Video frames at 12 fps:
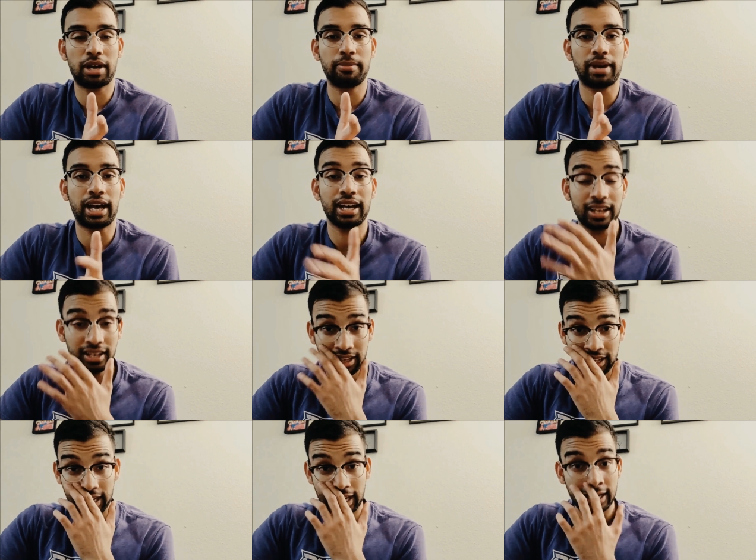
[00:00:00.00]
bag
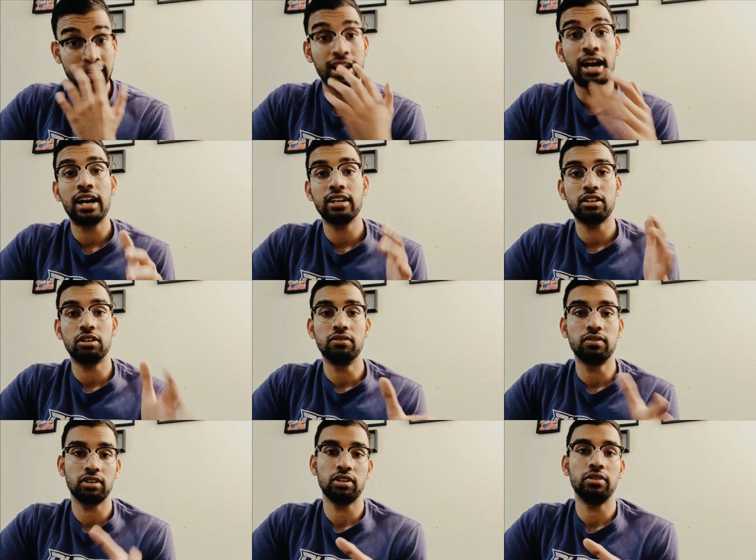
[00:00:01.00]
and not
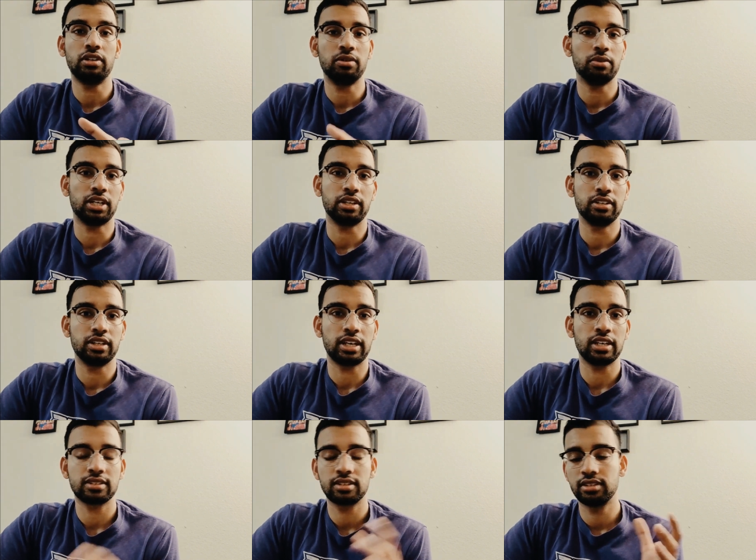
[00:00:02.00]
overload it with other
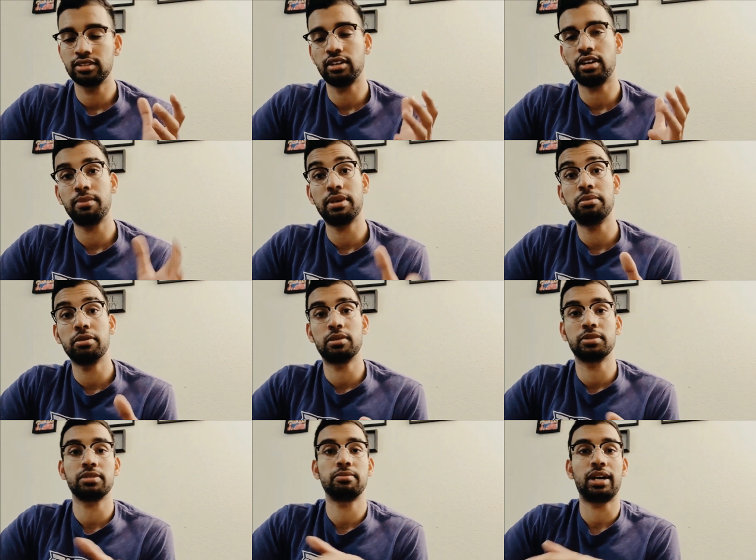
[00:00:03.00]
things. So I may put
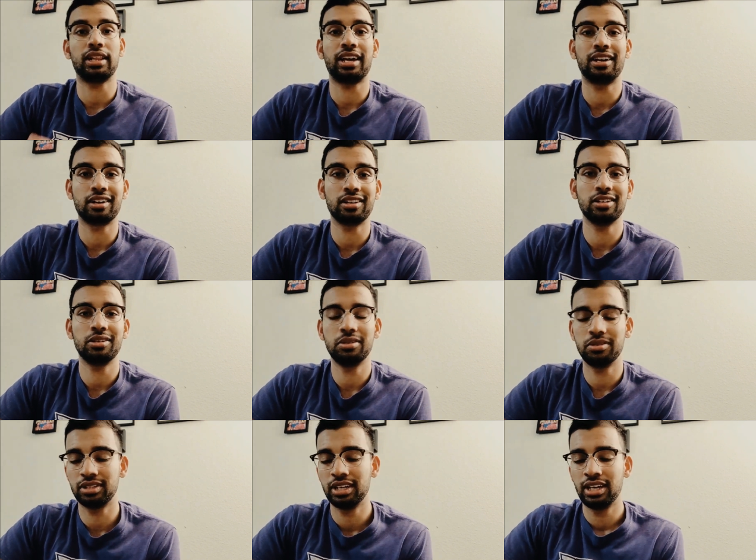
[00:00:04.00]
some of my lighter
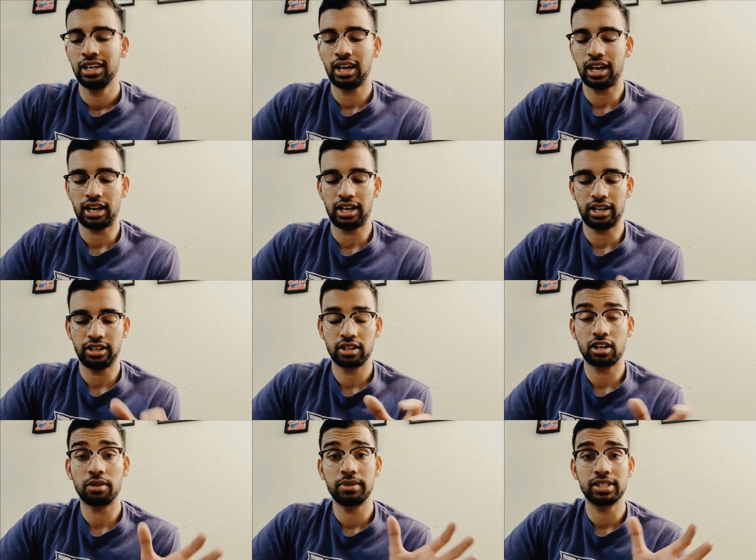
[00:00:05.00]
clothes, uh,
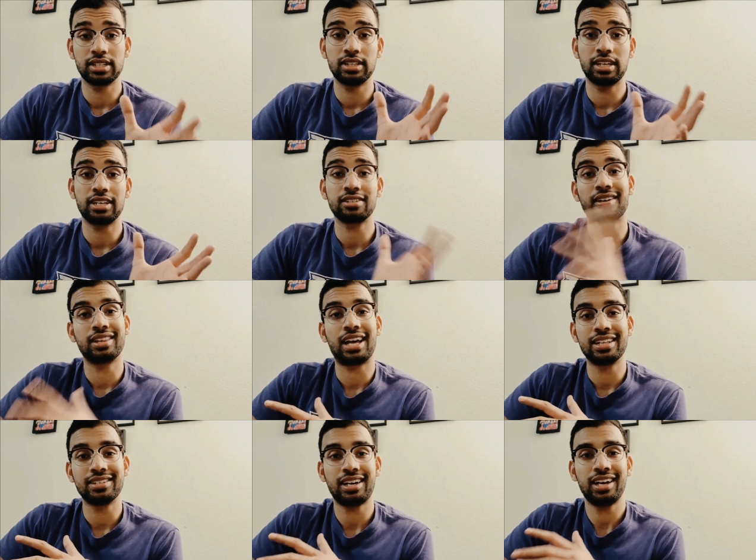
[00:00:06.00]
undergarments and things on
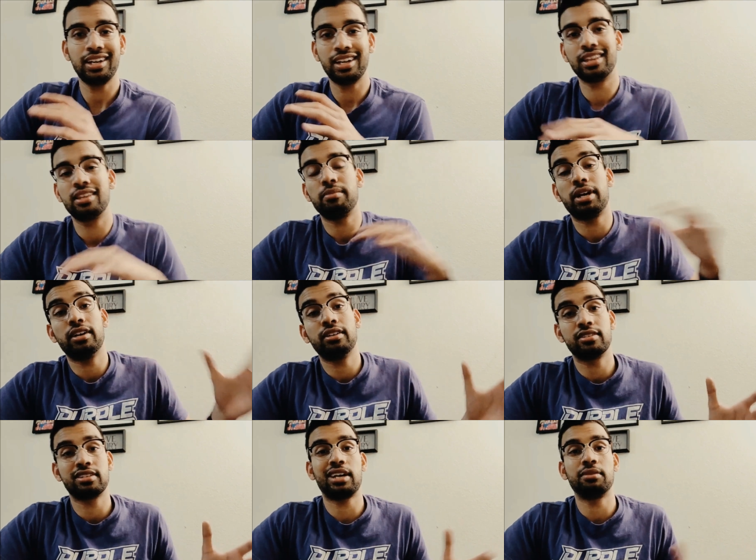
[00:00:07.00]
that side, and then the other
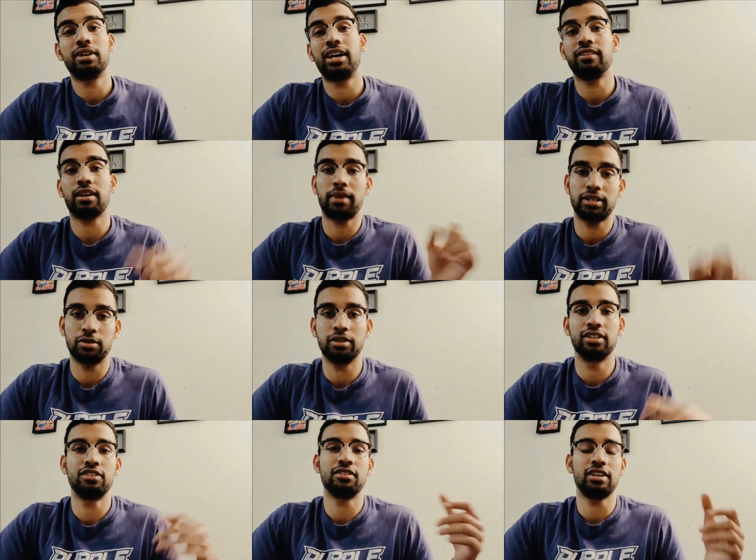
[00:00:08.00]
side will have like my
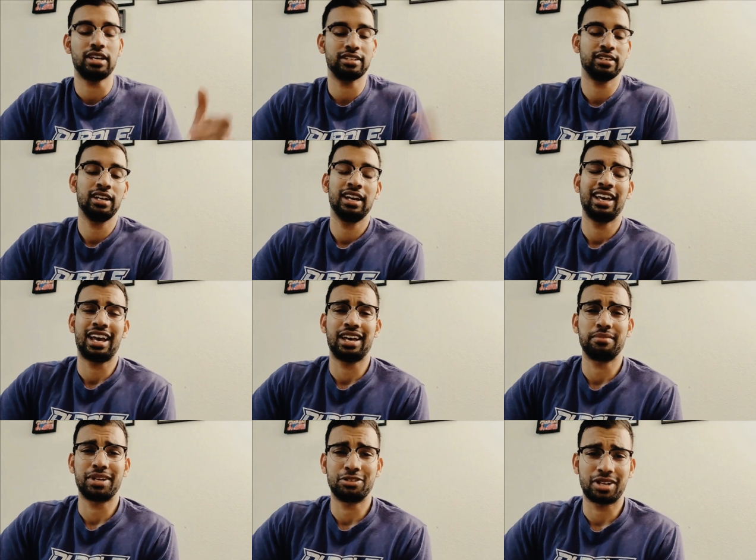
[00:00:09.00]
toiletries and
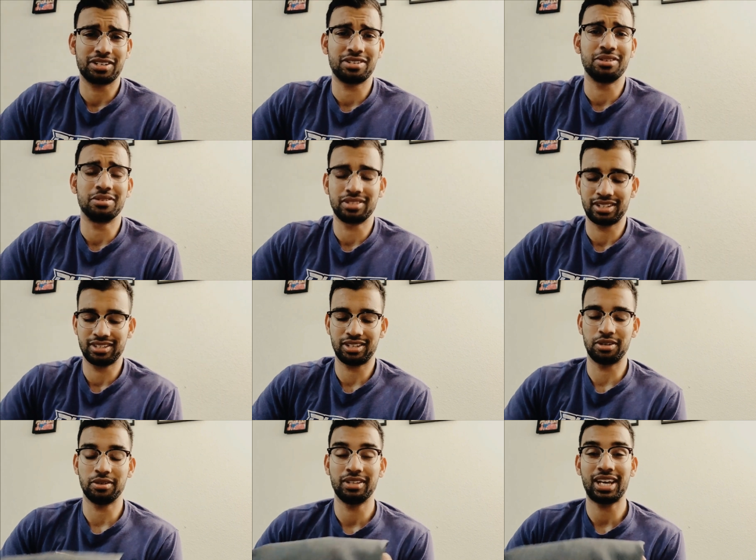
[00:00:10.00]
my dress shoes, and
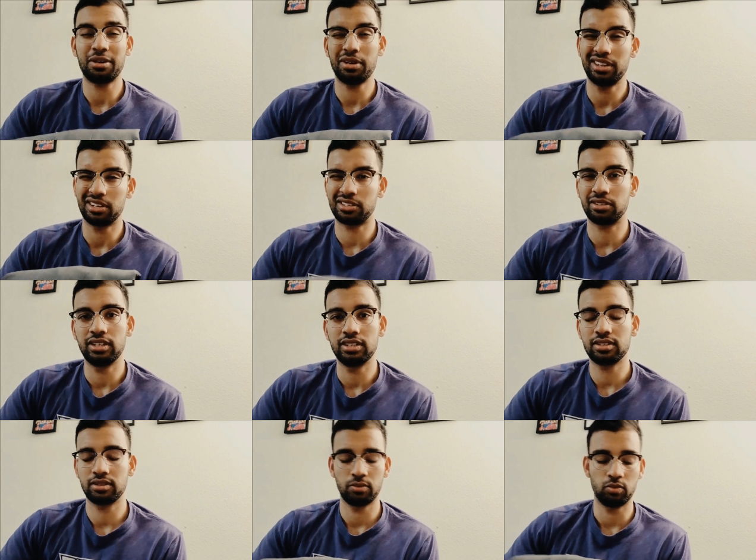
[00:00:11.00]
so that way the
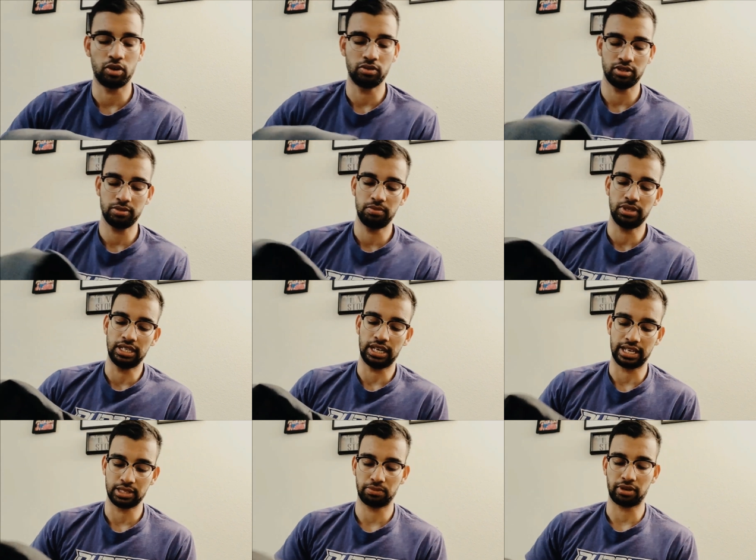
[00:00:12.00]
crease won't be
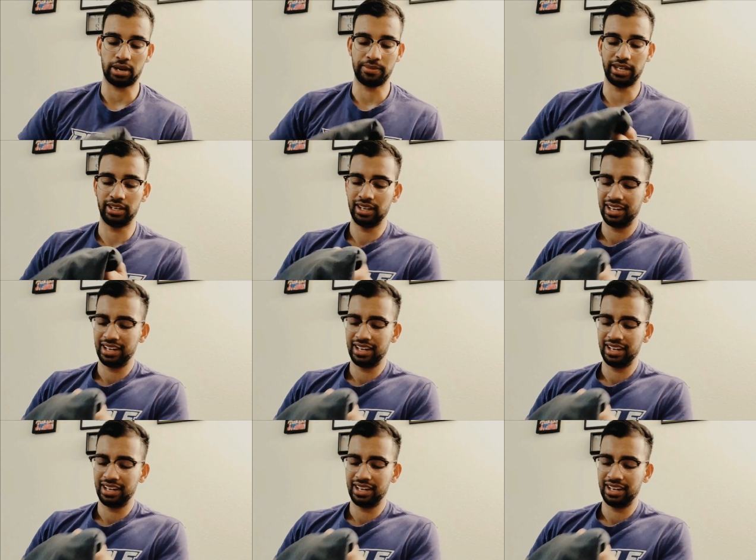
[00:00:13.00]
as prominent.